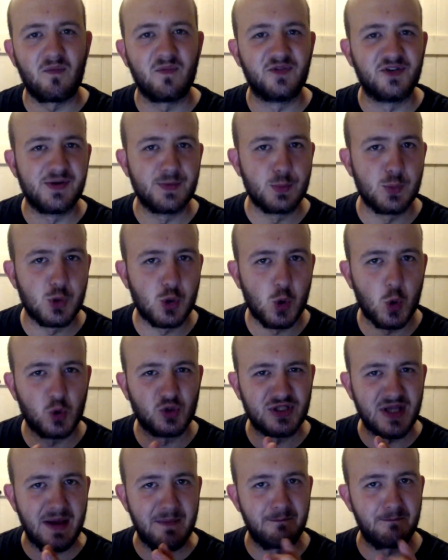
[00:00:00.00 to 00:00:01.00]
confident will
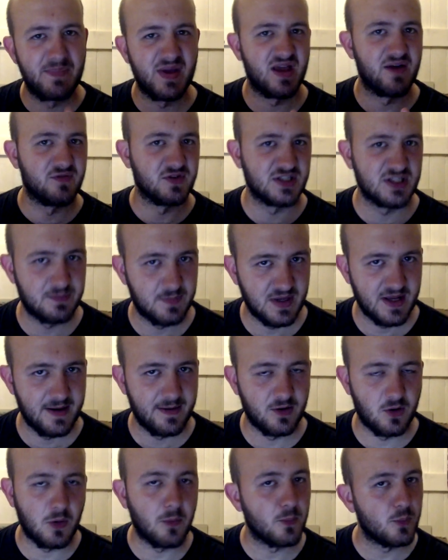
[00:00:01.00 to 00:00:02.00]
cause a bit of a
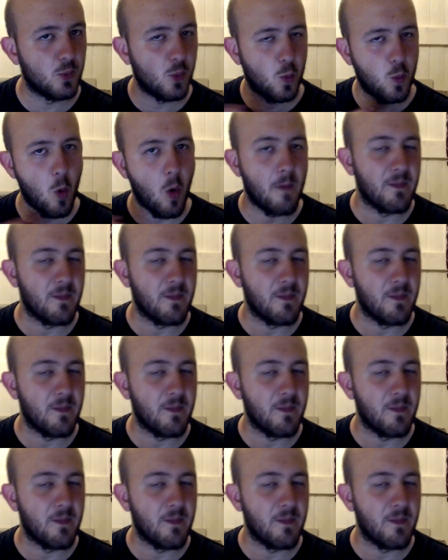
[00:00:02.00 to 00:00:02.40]
split on